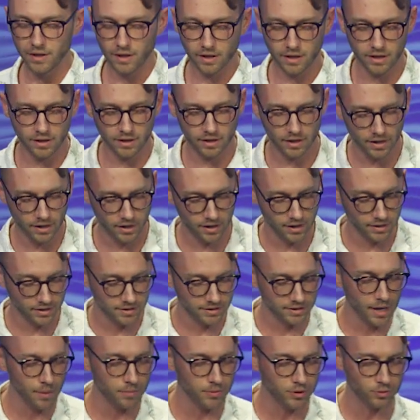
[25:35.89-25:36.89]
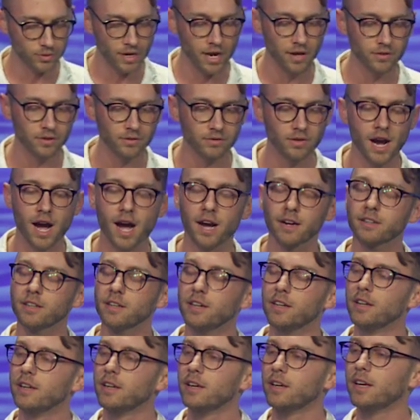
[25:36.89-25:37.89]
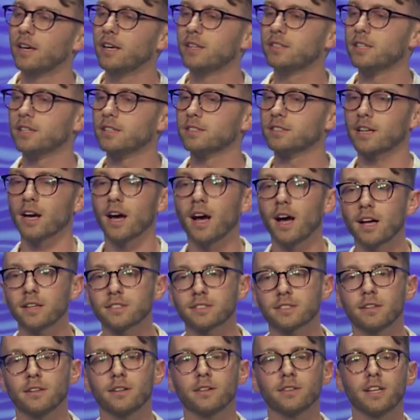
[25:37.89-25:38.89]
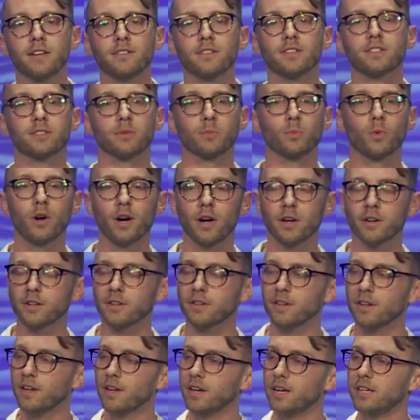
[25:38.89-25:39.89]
He, he, he steps around the rock and he says, God's going to give us some water.